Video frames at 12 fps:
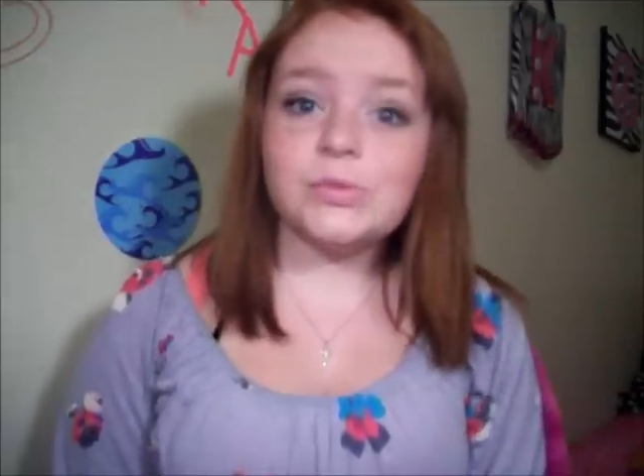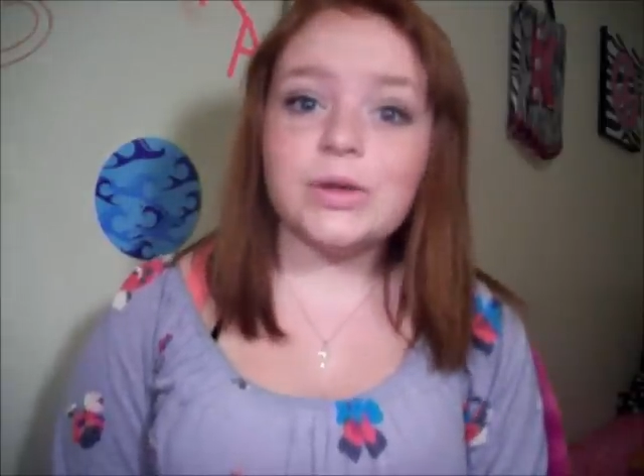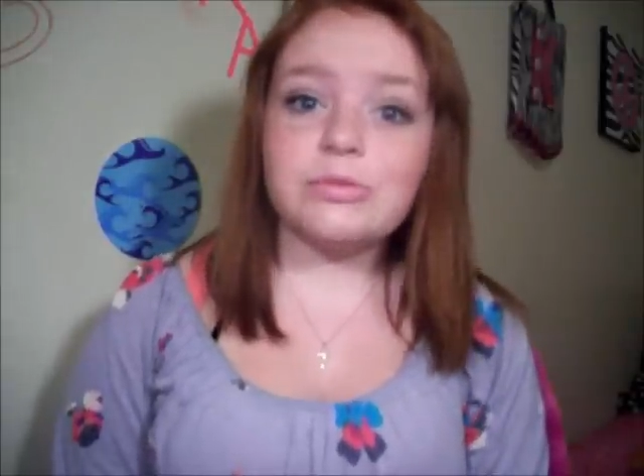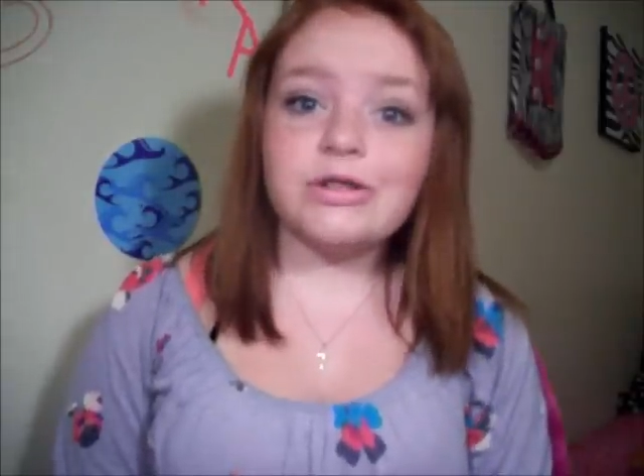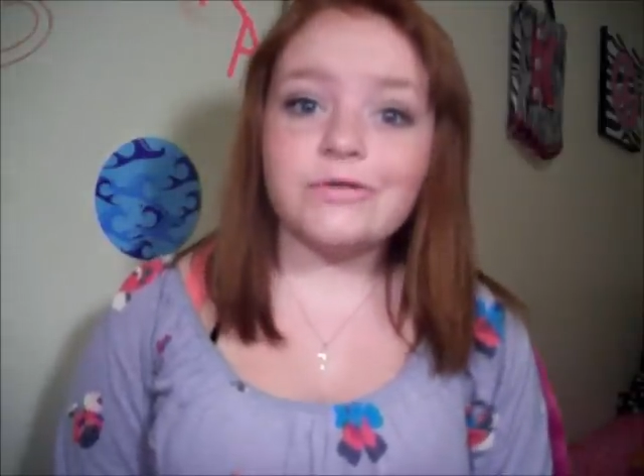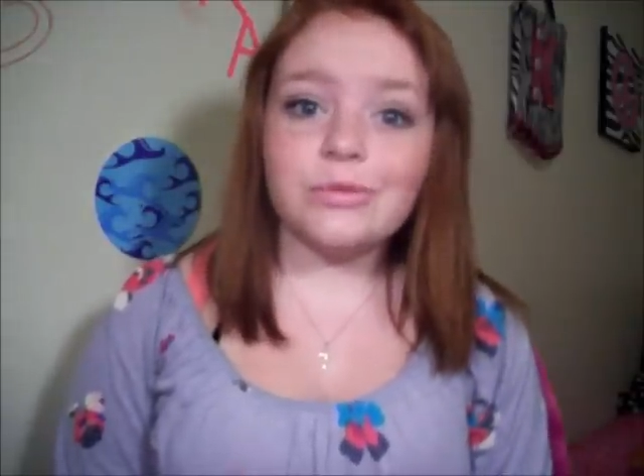my
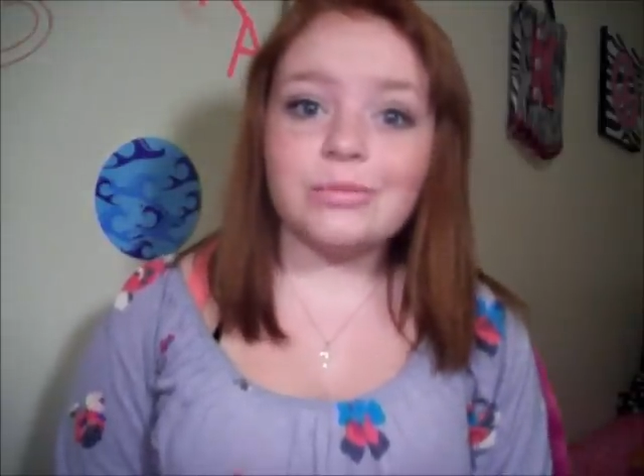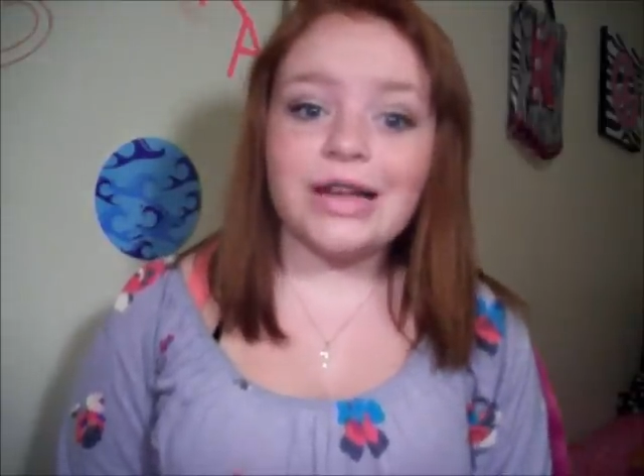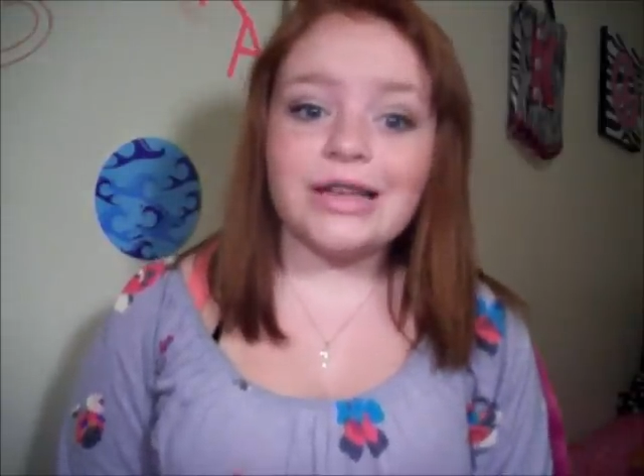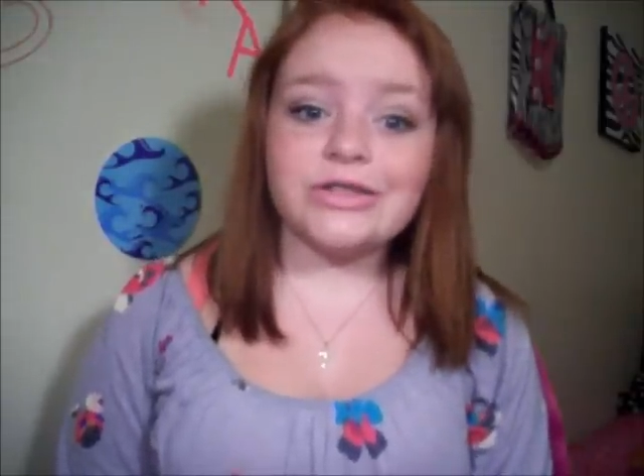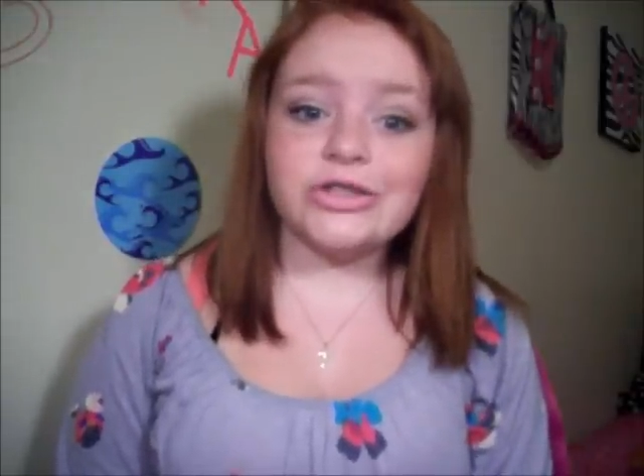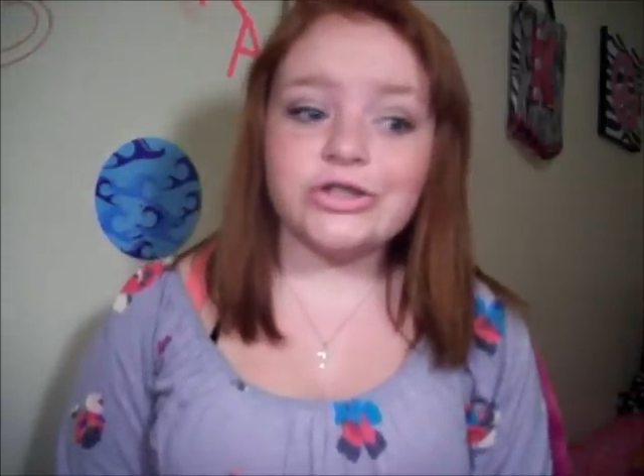one from
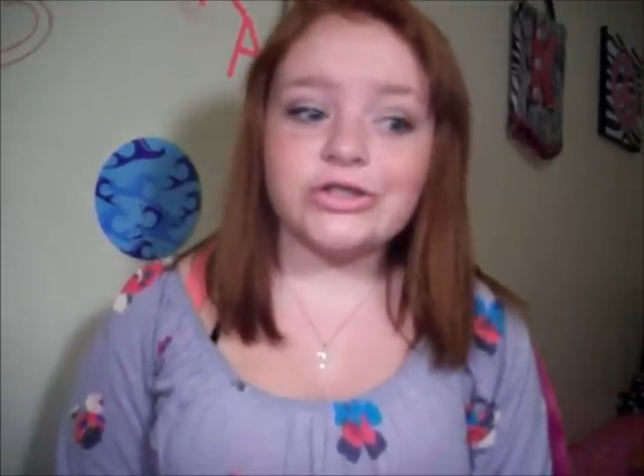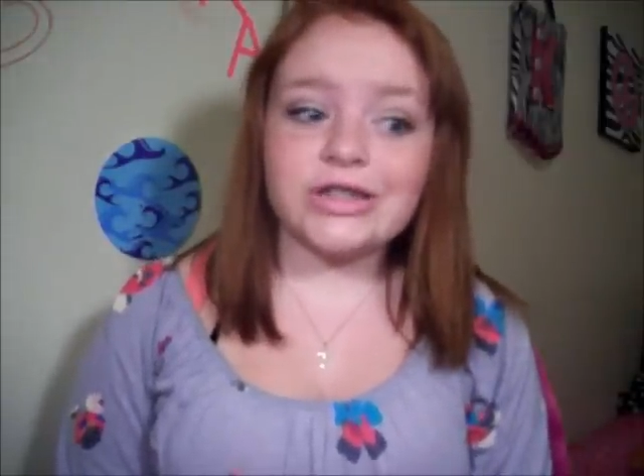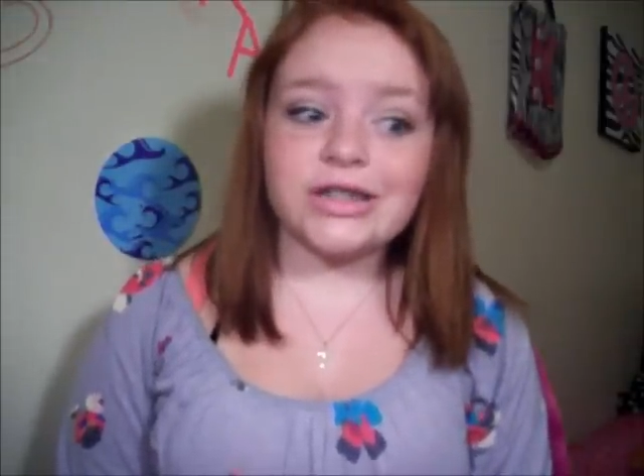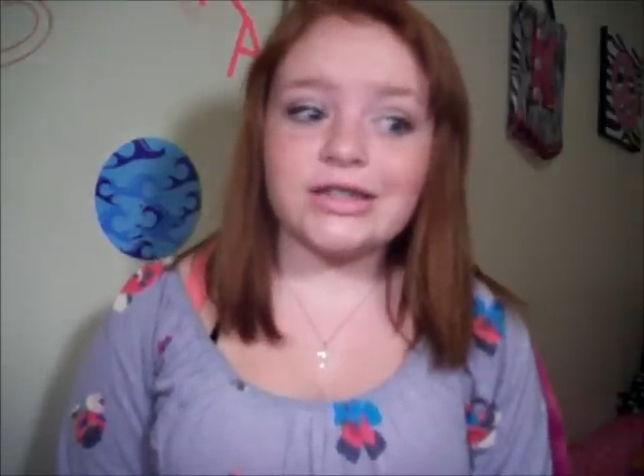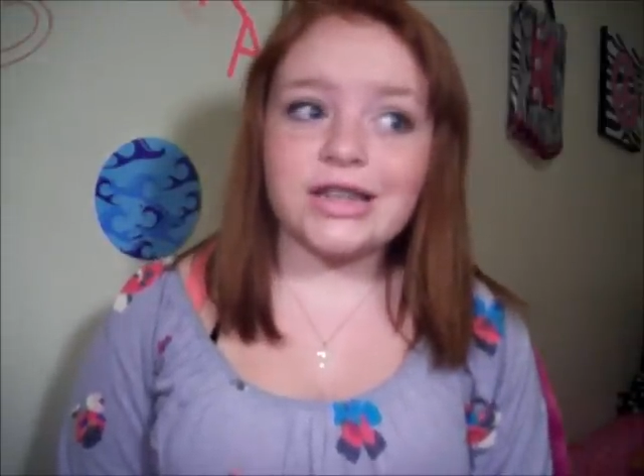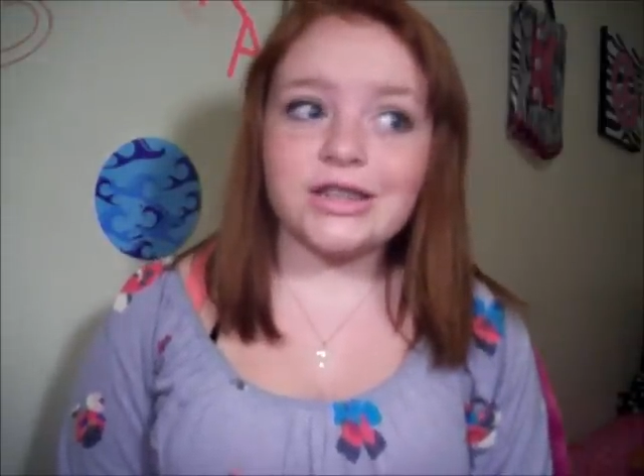last year is
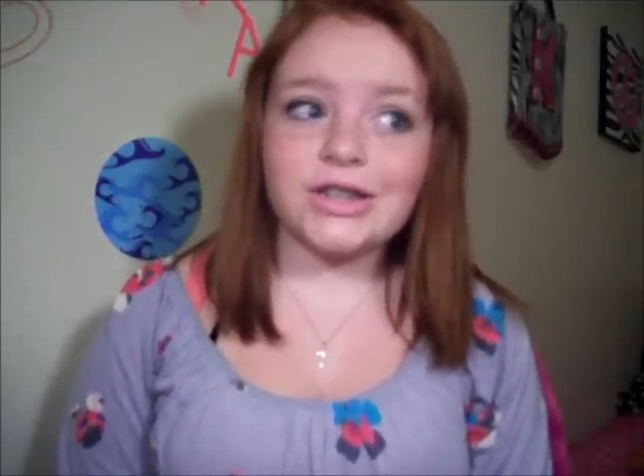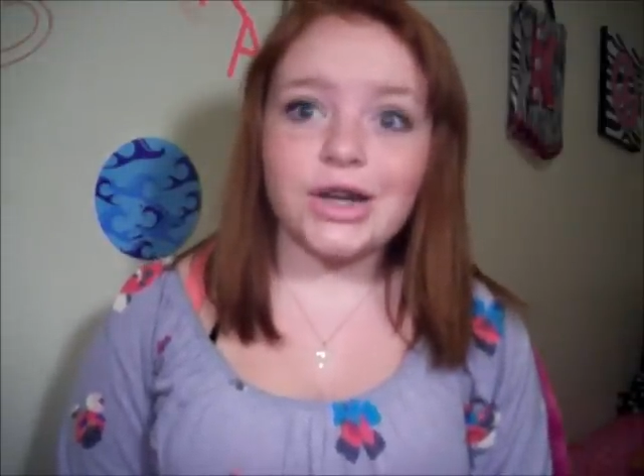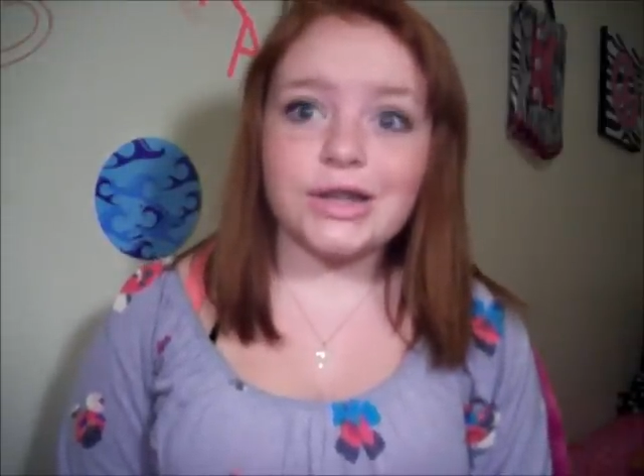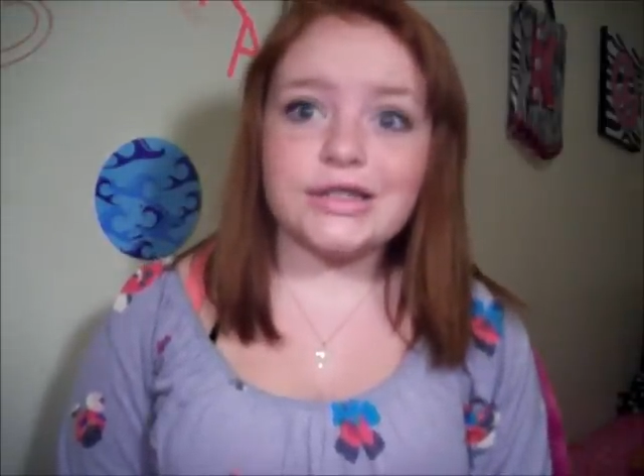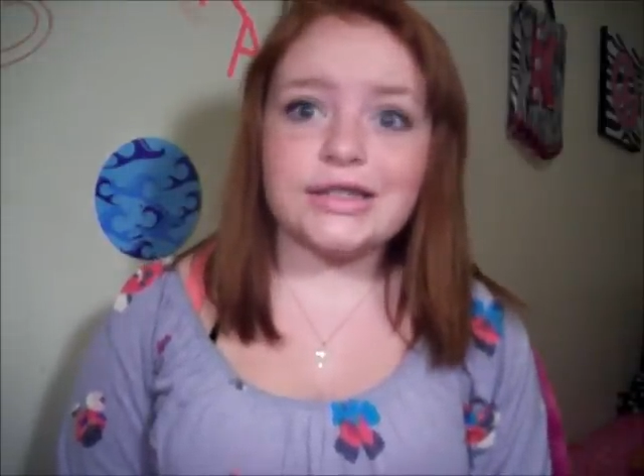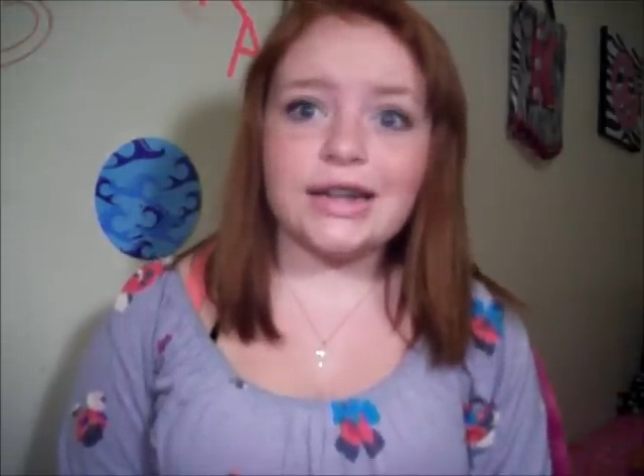because I lost it.